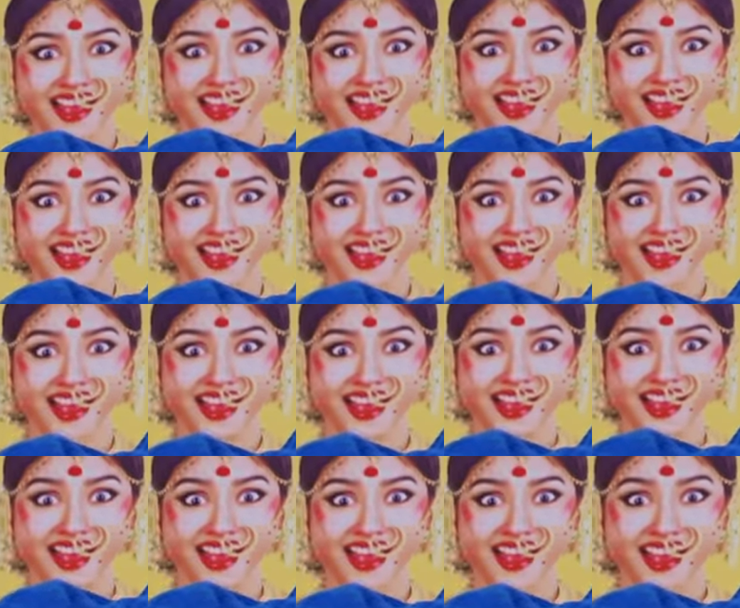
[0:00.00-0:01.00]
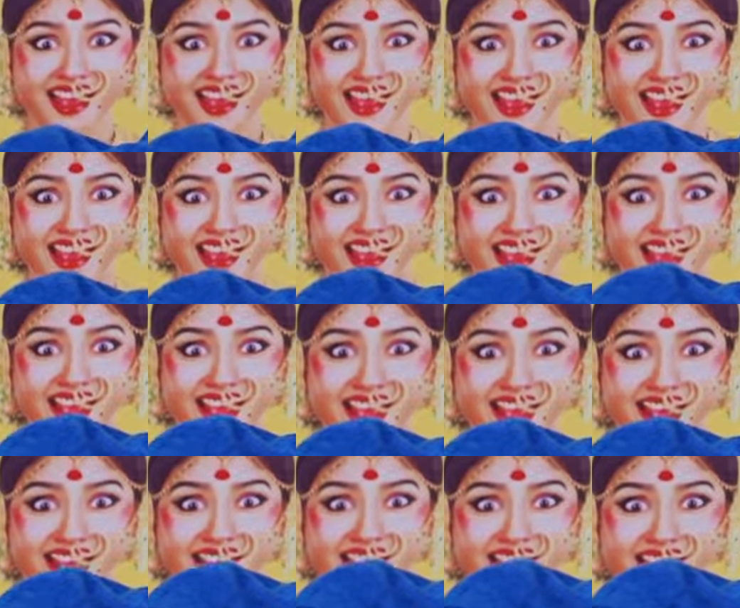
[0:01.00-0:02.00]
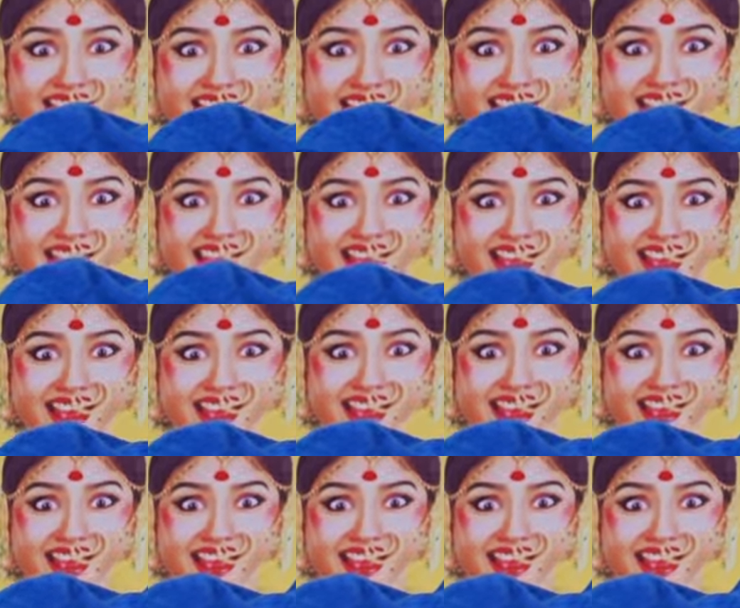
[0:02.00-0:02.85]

(not speaking)